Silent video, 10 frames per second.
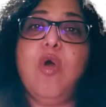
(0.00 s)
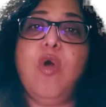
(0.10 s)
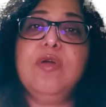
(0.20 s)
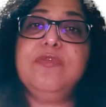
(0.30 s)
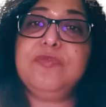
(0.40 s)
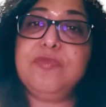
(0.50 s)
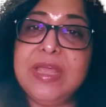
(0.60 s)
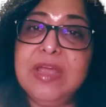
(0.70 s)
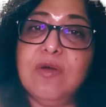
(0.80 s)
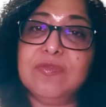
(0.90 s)
or
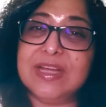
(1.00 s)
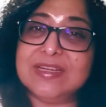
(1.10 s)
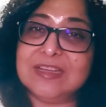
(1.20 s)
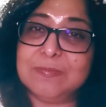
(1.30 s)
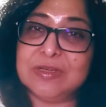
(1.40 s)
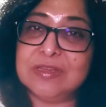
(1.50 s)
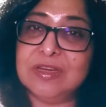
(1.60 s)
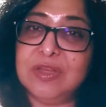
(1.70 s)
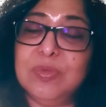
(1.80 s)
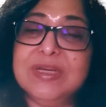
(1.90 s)
free of that substance
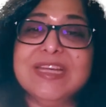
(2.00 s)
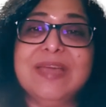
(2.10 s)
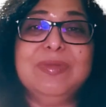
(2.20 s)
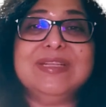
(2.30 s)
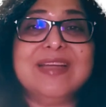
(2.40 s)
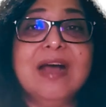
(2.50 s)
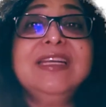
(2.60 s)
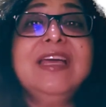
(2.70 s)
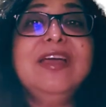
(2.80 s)
in unit time will start